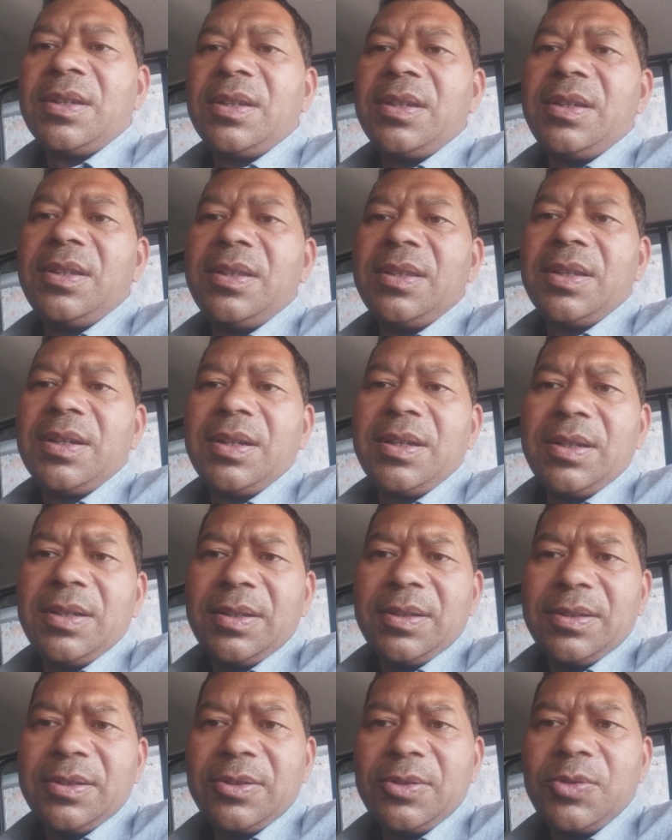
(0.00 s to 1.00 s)
In the
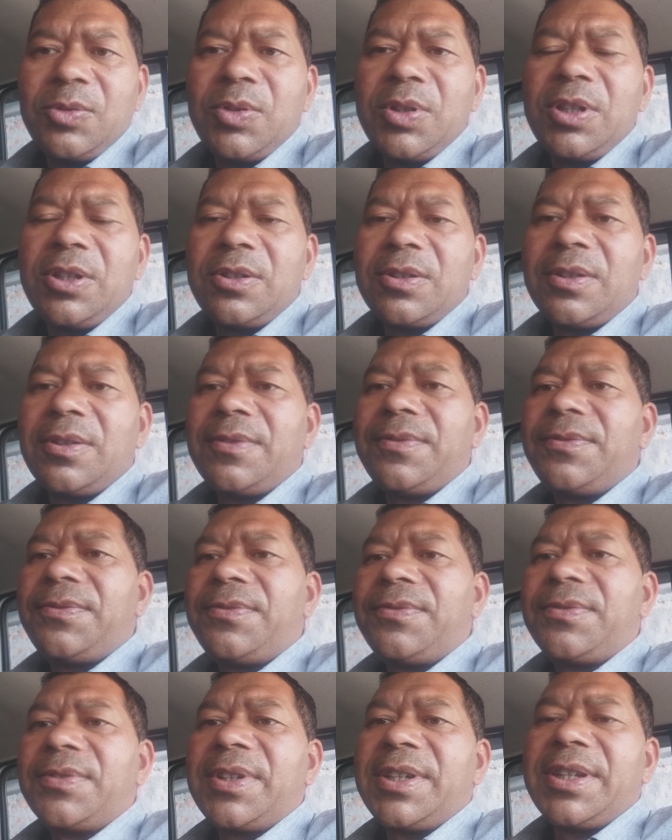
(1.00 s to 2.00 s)
unit
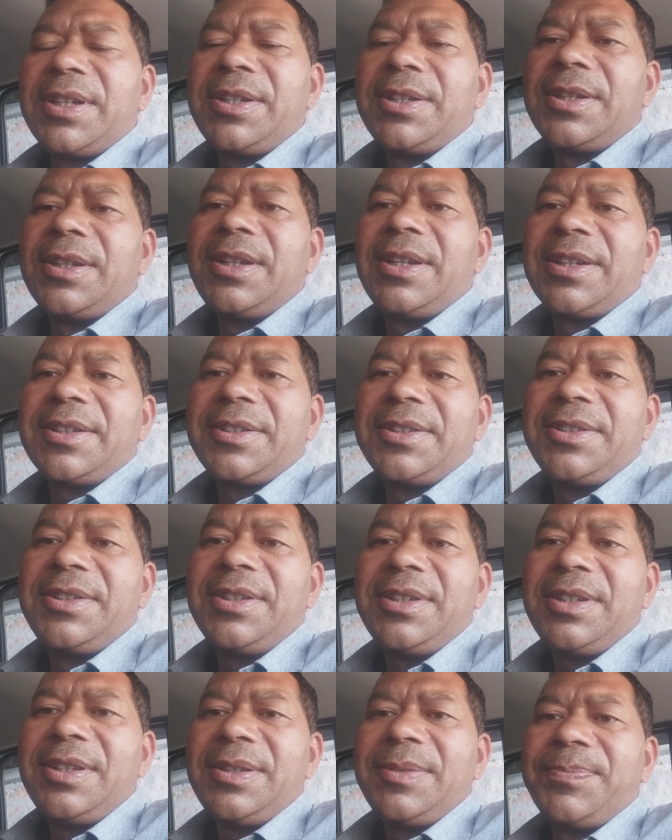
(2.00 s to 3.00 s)
of current
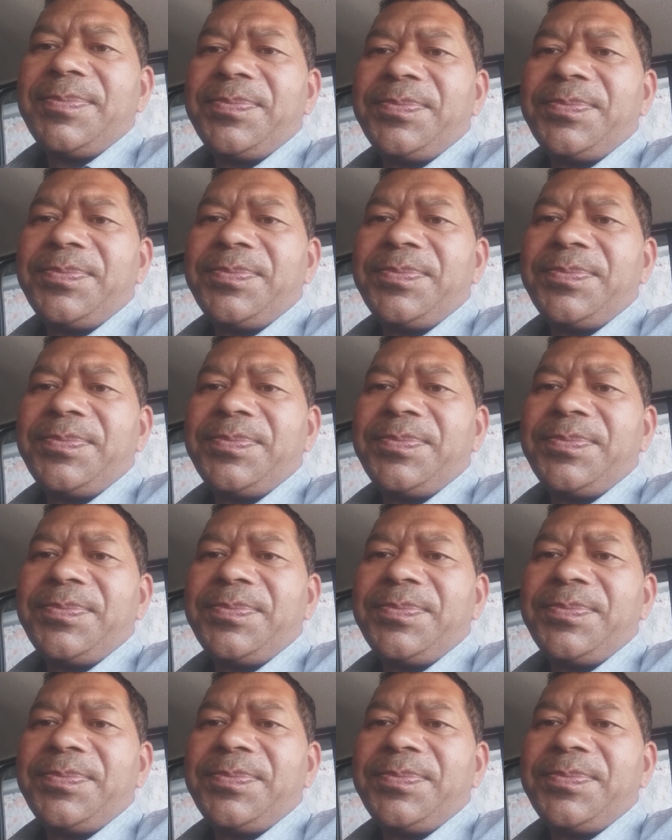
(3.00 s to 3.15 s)
electricity,